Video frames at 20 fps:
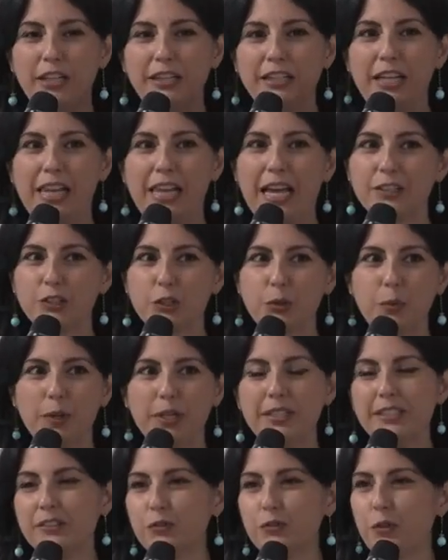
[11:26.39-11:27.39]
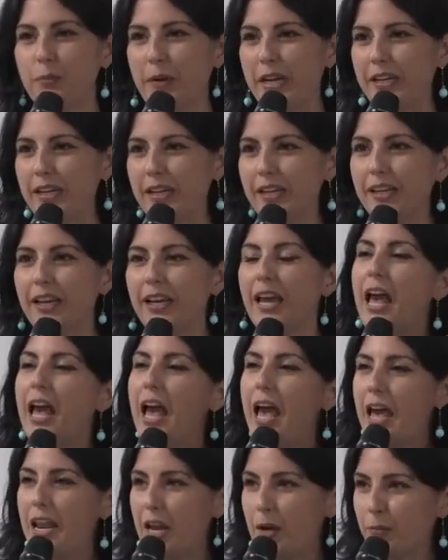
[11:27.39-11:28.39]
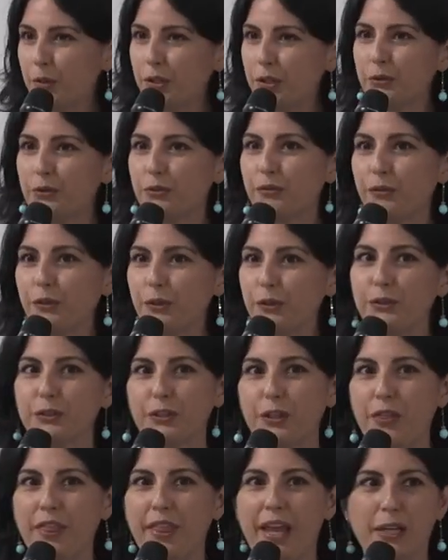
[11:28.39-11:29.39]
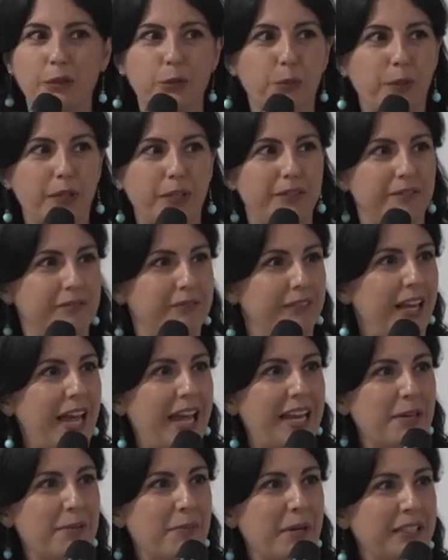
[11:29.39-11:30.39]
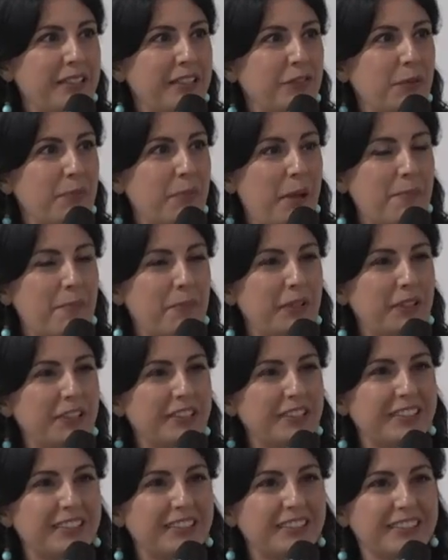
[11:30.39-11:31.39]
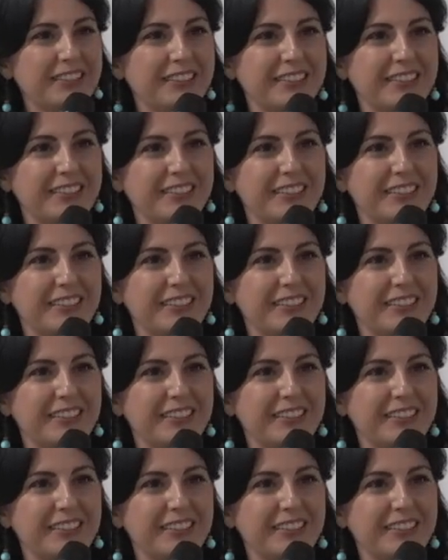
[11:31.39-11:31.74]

The last one is remaining, and I'm going to focus on that one. Anybody remembers?